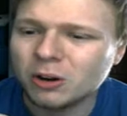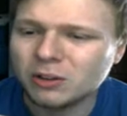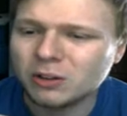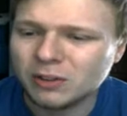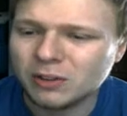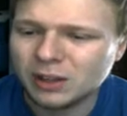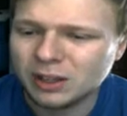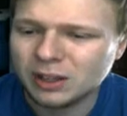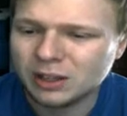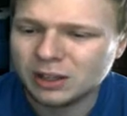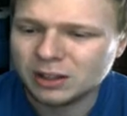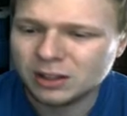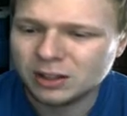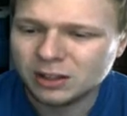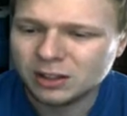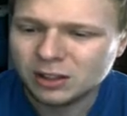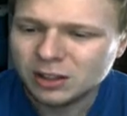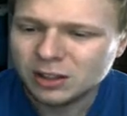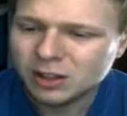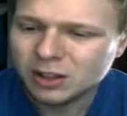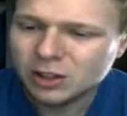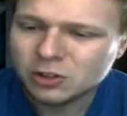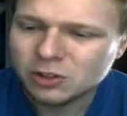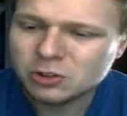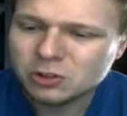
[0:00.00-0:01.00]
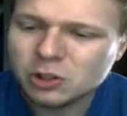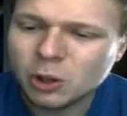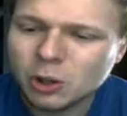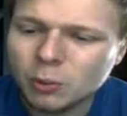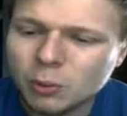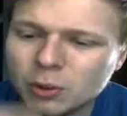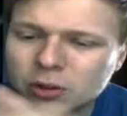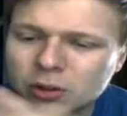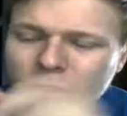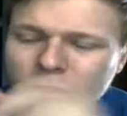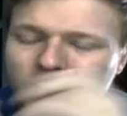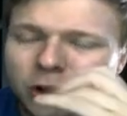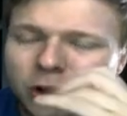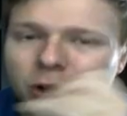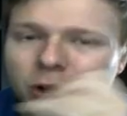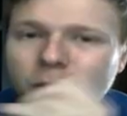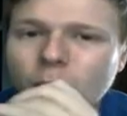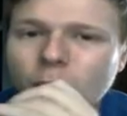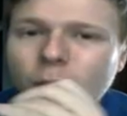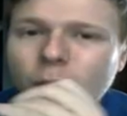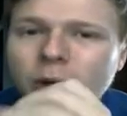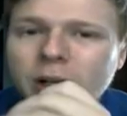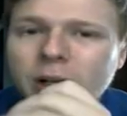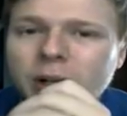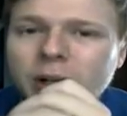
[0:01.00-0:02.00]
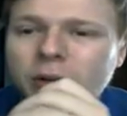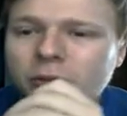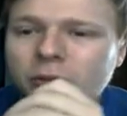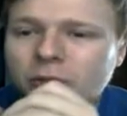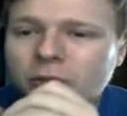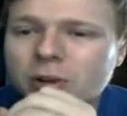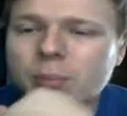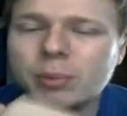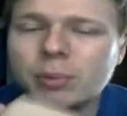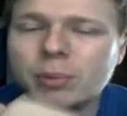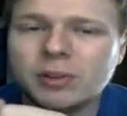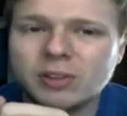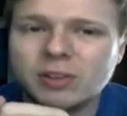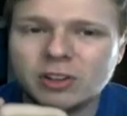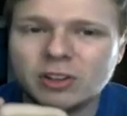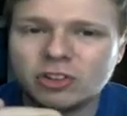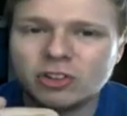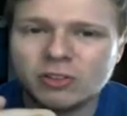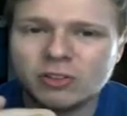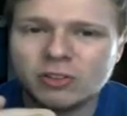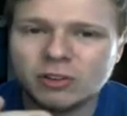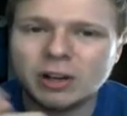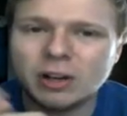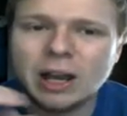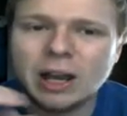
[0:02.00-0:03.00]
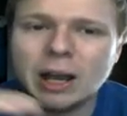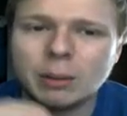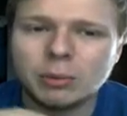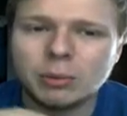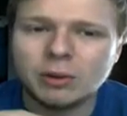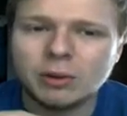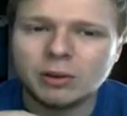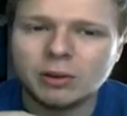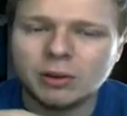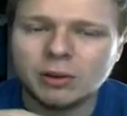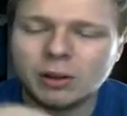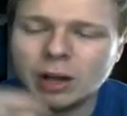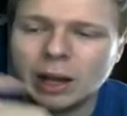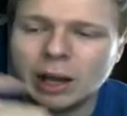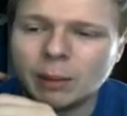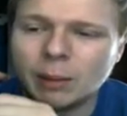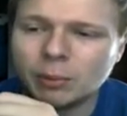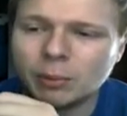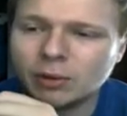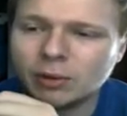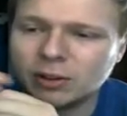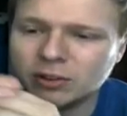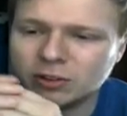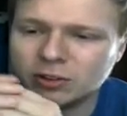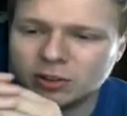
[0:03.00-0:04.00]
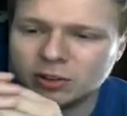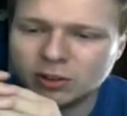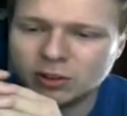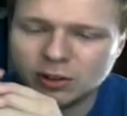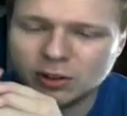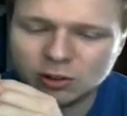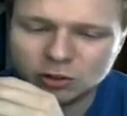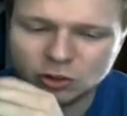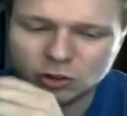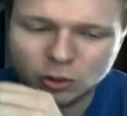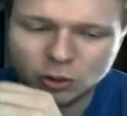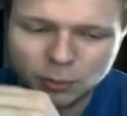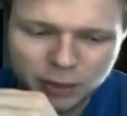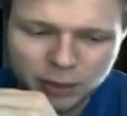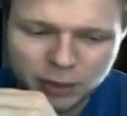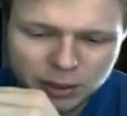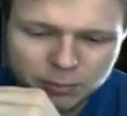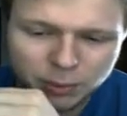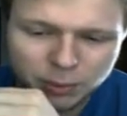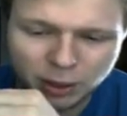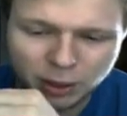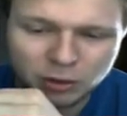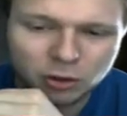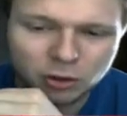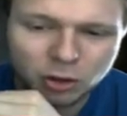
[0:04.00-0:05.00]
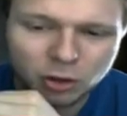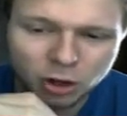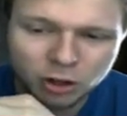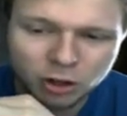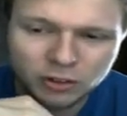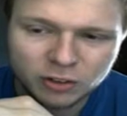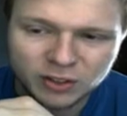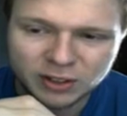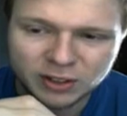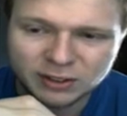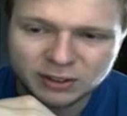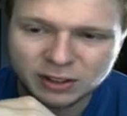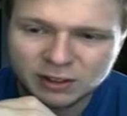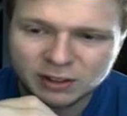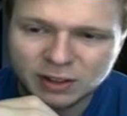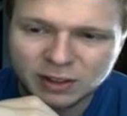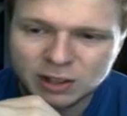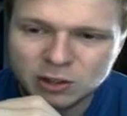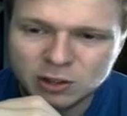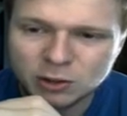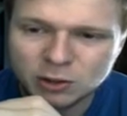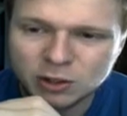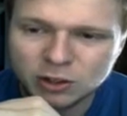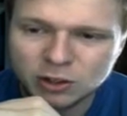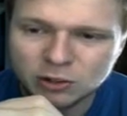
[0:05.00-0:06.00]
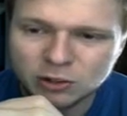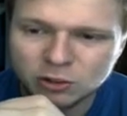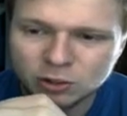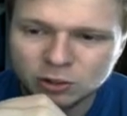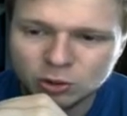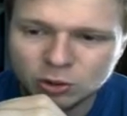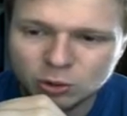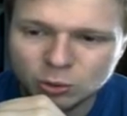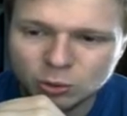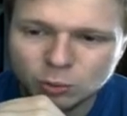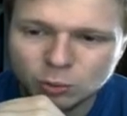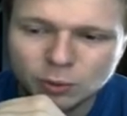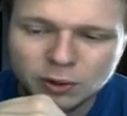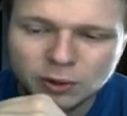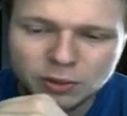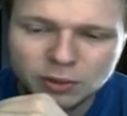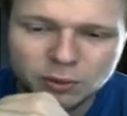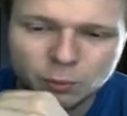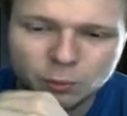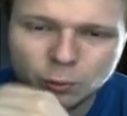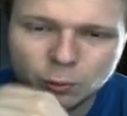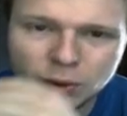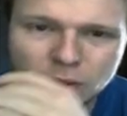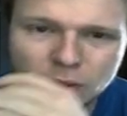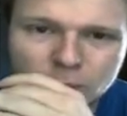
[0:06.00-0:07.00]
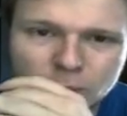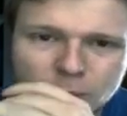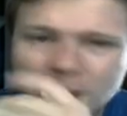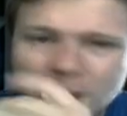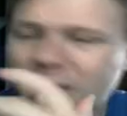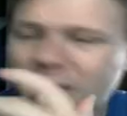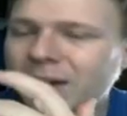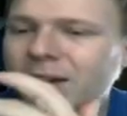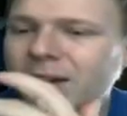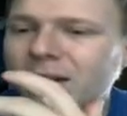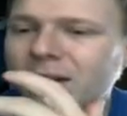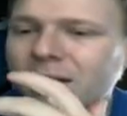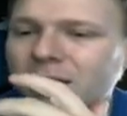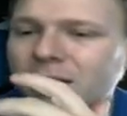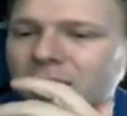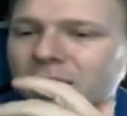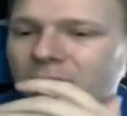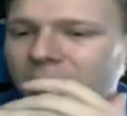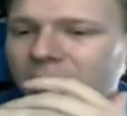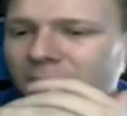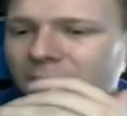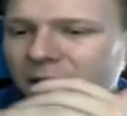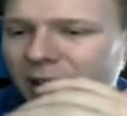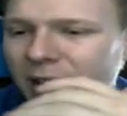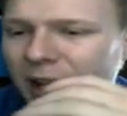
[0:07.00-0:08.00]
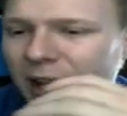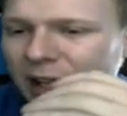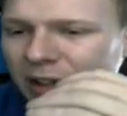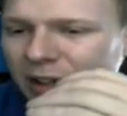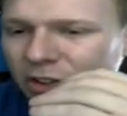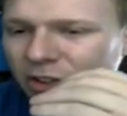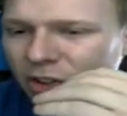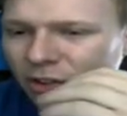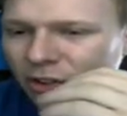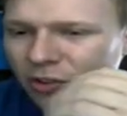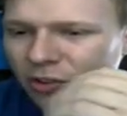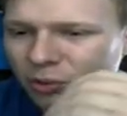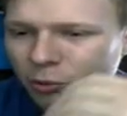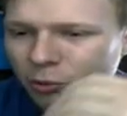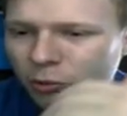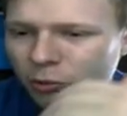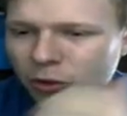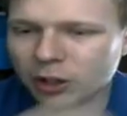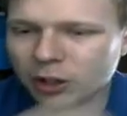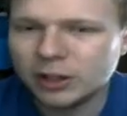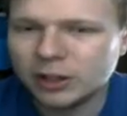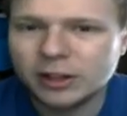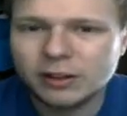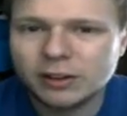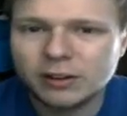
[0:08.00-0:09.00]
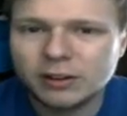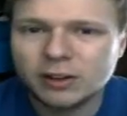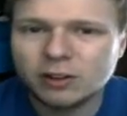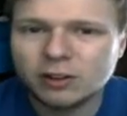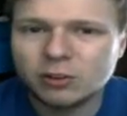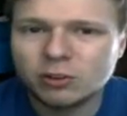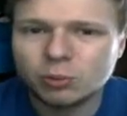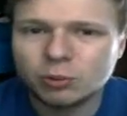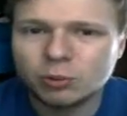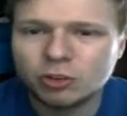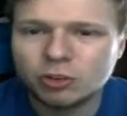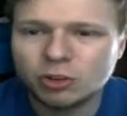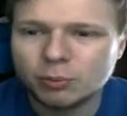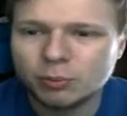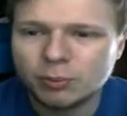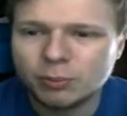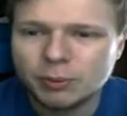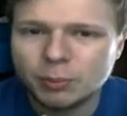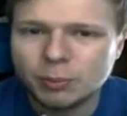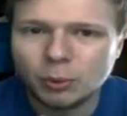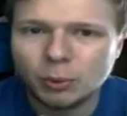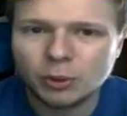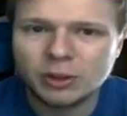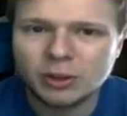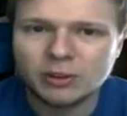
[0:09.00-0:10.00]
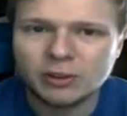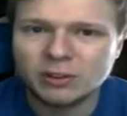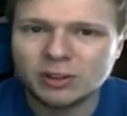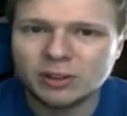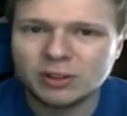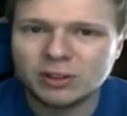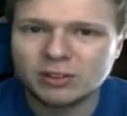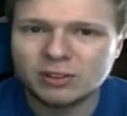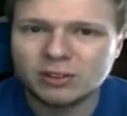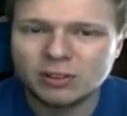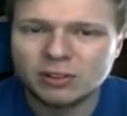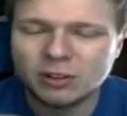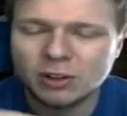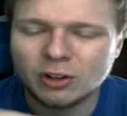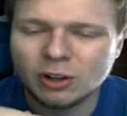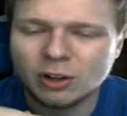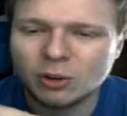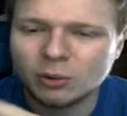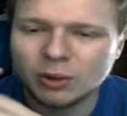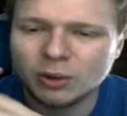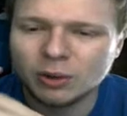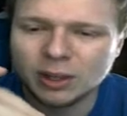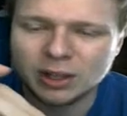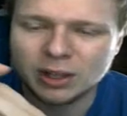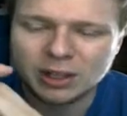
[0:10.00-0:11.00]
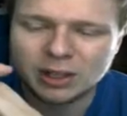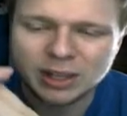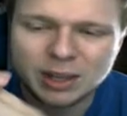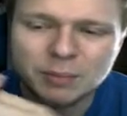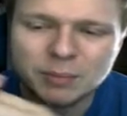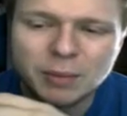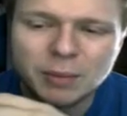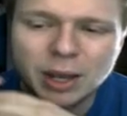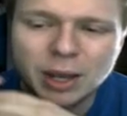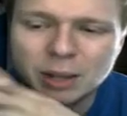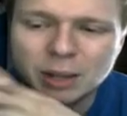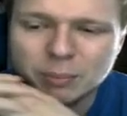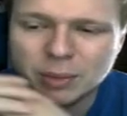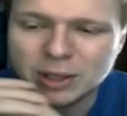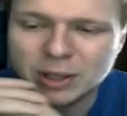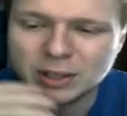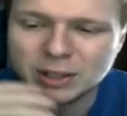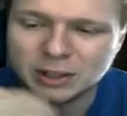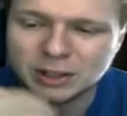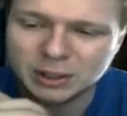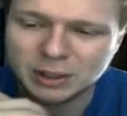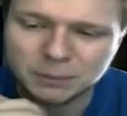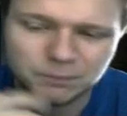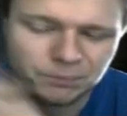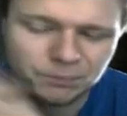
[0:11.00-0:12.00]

Like, no one's going to want to reposition their obelisk. There's so many better cards out there that you can do with mana that just running this would just be pointless, Like, in my opinion.